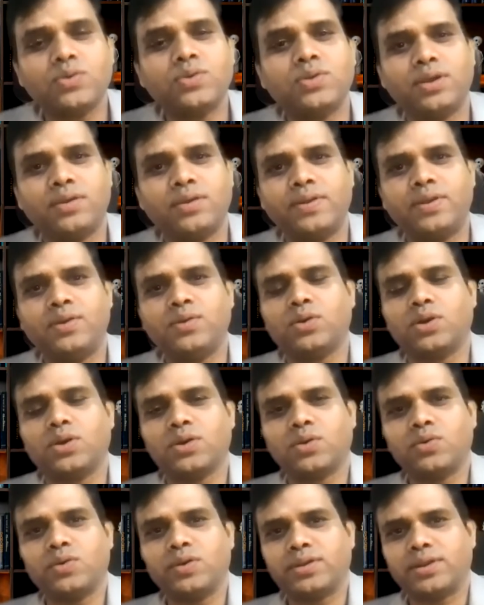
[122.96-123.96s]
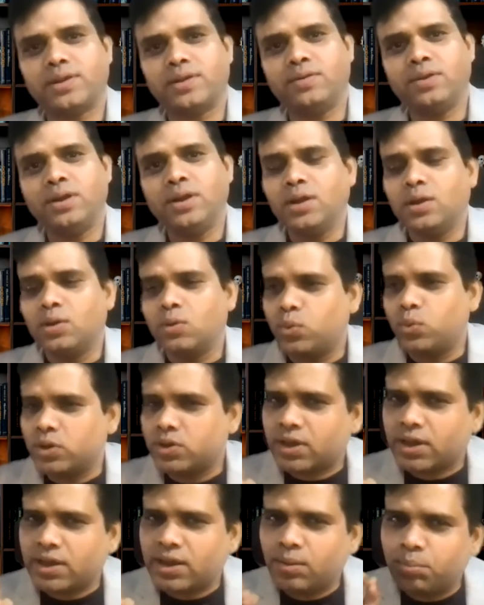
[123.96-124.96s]
to say when you talk to yourself,
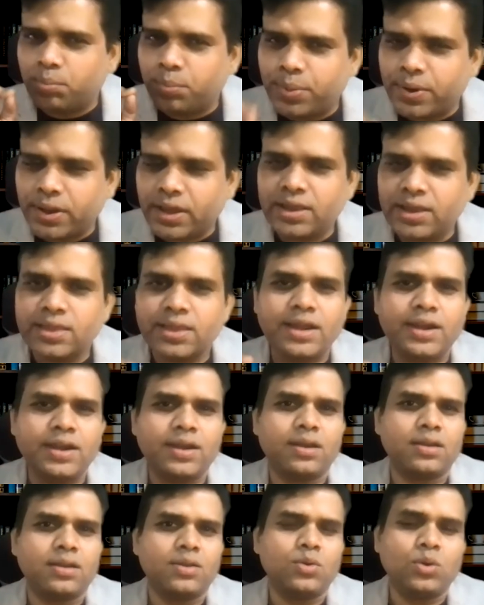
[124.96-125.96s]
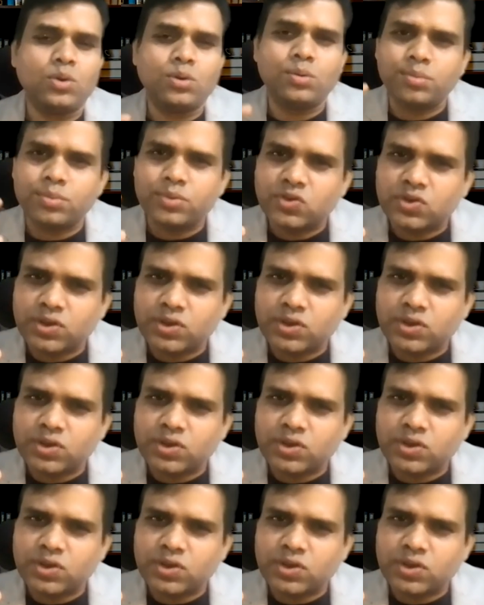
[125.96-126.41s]
which can bring that, you know,